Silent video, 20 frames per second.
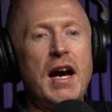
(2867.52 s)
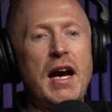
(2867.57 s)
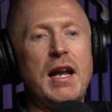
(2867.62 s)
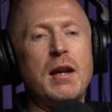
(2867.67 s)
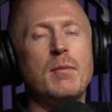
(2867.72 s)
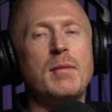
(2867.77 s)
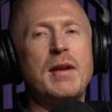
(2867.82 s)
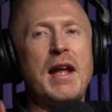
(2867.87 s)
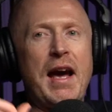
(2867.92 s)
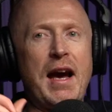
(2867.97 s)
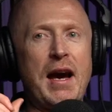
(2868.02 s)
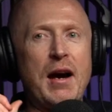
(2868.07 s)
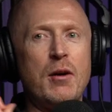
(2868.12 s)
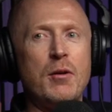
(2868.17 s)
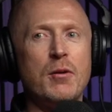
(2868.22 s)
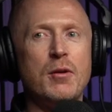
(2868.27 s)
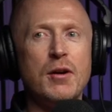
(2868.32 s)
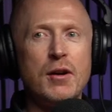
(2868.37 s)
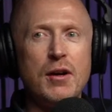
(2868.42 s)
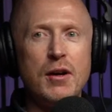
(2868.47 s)
And I'm
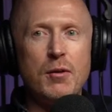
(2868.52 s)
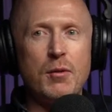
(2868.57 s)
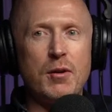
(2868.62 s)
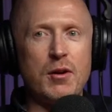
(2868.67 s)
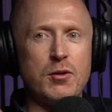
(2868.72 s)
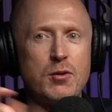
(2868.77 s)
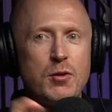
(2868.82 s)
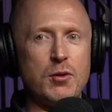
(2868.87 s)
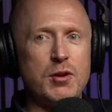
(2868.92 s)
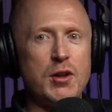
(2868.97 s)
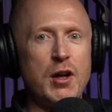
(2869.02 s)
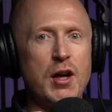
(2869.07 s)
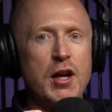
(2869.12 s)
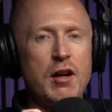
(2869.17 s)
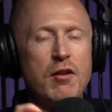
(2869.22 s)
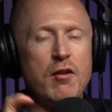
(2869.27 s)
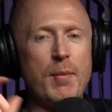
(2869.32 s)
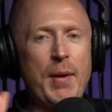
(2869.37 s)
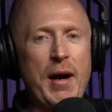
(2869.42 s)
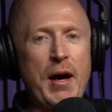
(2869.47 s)
now, when I talked
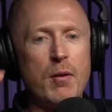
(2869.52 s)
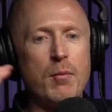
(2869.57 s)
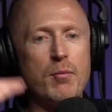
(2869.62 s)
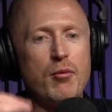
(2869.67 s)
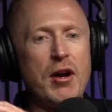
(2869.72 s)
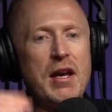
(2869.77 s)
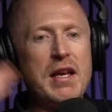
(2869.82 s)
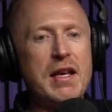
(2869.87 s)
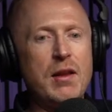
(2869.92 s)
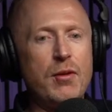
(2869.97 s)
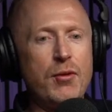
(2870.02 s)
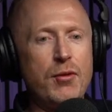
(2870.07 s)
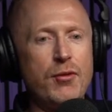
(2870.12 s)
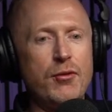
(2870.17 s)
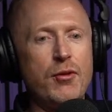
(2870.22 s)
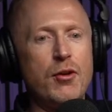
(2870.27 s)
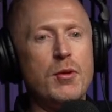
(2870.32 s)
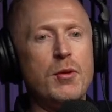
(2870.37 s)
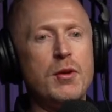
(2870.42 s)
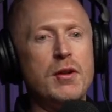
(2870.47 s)
earlier about breaking
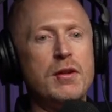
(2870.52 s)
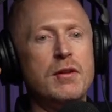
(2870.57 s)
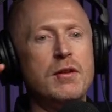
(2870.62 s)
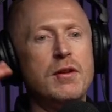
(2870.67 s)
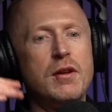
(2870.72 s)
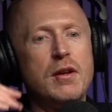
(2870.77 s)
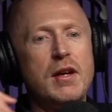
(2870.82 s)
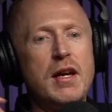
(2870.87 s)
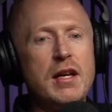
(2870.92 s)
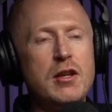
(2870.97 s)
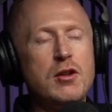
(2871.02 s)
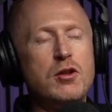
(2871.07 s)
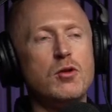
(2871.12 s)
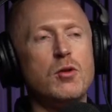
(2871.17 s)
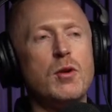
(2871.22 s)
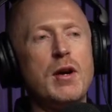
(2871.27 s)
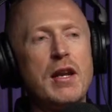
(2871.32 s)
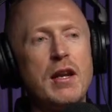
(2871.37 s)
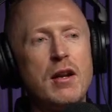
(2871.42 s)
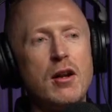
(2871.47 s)
through and
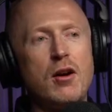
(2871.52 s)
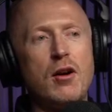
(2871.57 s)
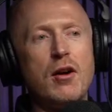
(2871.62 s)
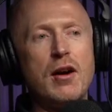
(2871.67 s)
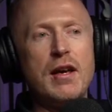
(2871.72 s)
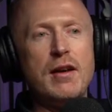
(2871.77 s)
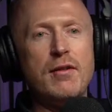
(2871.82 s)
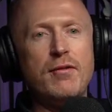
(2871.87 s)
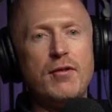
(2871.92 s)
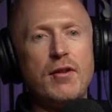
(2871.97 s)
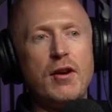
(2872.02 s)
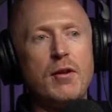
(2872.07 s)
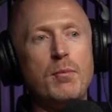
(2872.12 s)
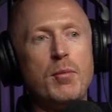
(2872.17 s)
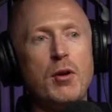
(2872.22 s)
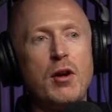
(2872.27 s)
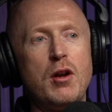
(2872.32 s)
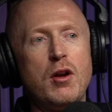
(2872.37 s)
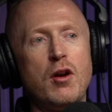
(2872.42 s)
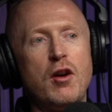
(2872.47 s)
enjoying life and
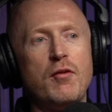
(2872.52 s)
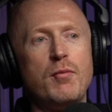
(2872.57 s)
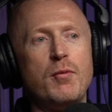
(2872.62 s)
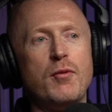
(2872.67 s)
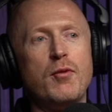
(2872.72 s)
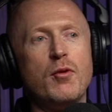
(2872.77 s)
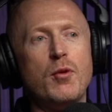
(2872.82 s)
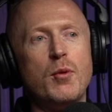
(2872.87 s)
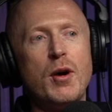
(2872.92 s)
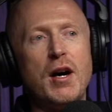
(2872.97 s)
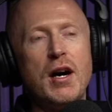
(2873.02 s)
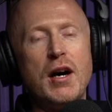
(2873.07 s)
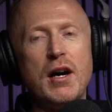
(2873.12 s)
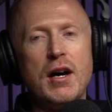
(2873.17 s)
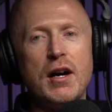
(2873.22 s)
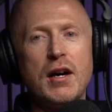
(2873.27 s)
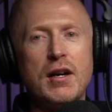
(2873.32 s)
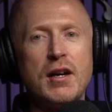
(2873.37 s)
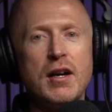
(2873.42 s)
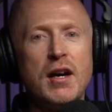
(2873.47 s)
putting life before
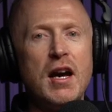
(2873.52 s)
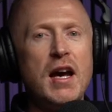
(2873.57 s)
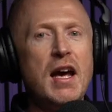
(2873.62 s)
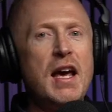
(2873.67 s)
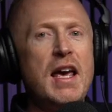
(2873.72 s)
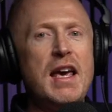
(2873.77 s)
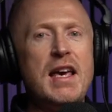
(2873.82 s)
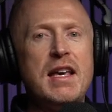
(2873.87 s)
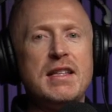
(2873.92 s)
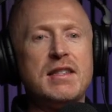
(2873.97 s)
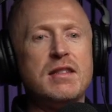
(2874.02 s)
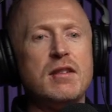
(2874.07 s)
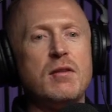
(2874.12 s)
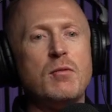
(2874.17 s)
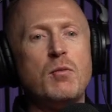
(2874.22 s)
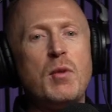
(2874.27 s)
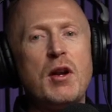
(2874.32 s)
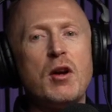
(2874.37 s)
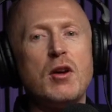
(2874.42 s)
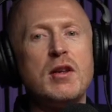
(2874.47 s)
work, it's
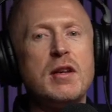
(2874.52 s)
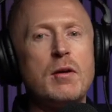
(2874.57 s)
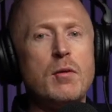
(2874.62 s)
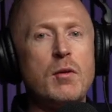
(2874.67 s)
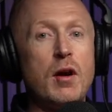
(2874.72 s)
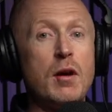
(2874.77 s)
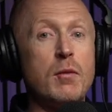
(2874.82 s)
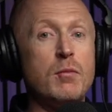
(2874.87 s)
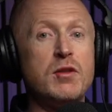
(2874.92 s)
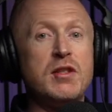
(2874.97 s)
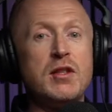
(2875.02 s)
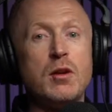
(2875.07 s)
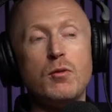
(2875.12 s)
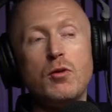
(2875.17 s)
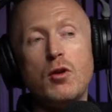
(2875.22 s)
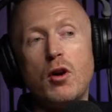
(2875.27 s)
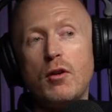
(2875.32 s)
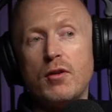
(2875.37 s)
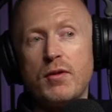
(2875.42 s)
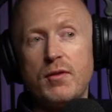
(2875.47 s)
when I I'm still
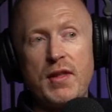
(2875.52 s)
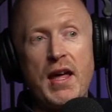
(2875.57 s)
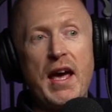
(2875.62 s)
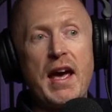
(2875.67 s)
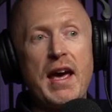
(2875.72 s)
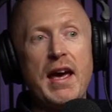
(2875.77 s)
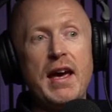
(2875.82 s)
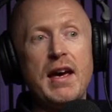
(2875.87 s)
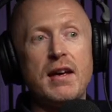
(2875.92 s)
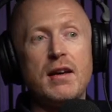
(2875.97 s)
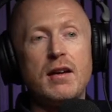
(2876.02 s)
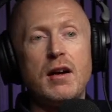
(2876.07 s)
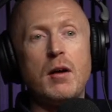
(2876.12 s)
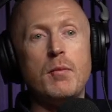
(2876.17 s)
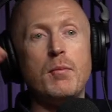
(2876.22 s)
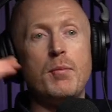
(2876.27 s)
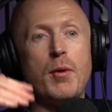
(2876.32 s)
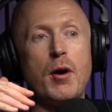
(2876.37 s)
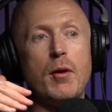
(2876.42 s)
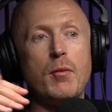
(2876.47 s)
not there,
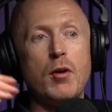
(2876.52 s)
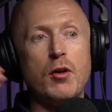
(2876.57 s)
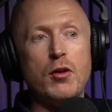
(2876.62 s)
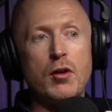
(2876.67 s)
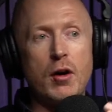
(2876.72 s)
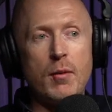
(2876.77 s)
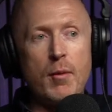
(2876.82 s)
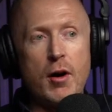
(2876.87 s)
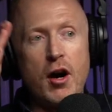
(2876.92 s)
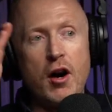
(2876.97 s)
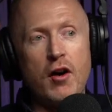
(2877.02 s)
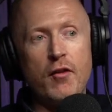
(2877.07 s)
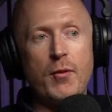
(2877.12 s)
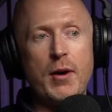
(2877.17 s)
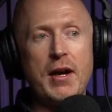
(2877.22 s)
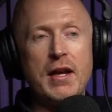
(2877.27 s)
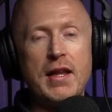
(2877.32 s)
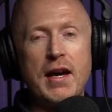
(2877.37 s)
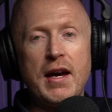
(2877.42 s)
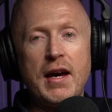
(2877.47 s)
I'm, but I'm on I'm
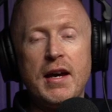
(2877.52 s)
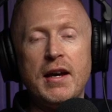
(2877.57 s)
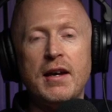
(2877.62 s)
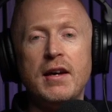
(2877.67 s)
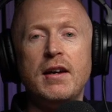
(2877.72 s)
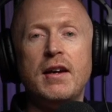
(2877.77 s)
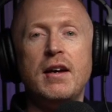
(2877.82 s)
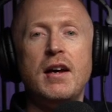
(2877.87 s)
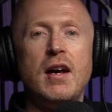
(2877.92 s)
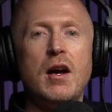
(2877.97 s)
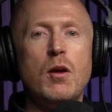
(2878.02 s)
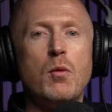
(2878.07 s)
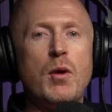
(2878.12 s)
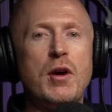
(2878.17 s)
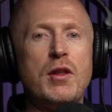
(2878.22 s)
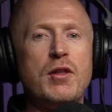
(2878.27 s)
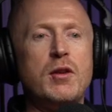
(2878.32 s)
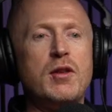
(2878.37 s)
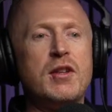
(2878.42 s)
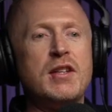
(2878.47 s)
halfway there.
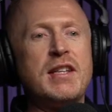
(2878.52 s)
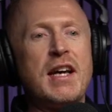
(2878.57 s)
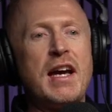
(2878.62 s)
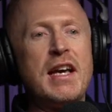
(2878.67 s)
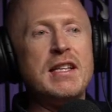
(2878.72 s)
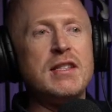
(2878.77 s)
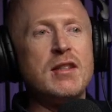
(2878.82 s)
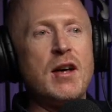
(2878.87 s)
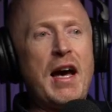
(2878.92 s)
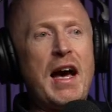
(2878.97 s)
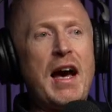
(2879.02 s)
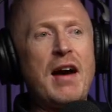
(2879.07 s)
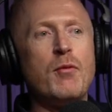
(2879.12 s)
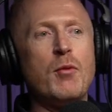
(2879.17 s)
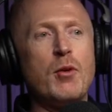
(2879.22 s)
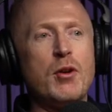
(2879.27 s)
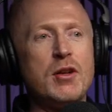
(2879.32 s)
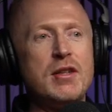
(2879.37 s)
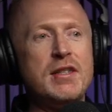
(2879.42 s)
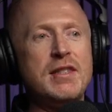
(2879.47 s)
Where the, the days that I have
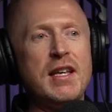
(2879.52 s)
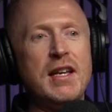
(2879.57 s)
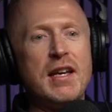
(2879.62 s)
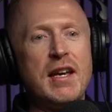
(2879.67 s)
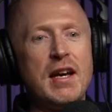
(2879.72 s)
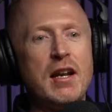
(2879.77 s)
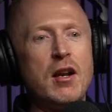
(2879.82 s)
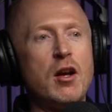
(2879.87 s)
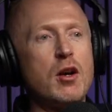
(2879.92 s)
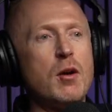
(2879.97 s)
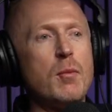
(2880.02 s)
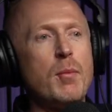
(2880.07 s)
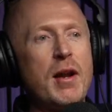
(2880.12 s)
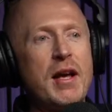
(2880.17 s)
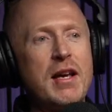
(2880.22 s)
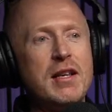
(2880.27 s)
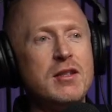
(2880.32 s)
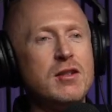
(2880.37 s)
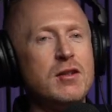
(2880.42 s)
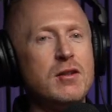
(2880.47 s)
when I see it, like I'm
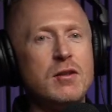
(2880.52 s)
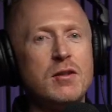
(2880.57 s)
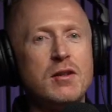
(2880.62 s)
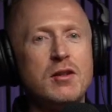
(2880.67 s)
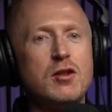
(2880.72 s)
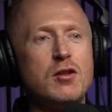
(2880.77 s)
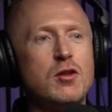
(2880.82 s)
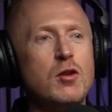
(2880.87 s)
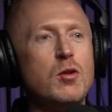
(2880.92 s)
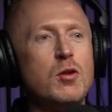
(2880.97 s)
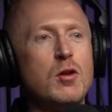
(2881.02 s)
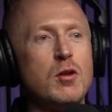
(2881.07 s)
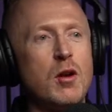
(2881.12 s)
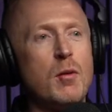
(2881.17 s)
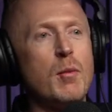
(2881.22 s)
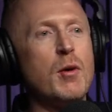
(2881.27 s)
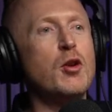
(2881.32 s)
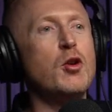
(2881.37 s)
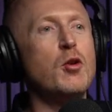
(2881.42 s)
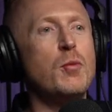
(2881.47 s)
playing snooker,
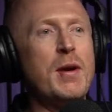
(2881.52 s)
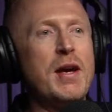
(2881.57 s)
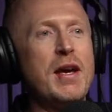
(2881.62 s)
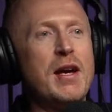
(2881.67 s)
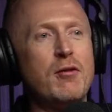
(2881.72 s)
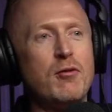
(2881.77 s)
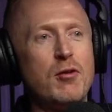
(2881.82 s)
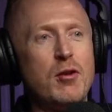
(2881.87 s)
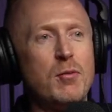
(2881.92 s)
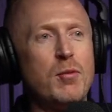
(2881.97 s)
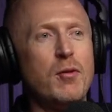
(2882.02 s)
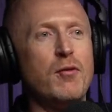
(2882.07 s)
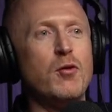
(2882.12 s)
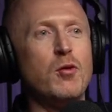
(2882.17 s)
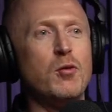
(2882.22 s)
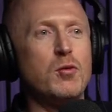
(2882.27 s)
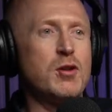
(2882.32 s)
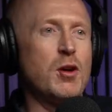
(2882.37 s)
like my new peer group who've all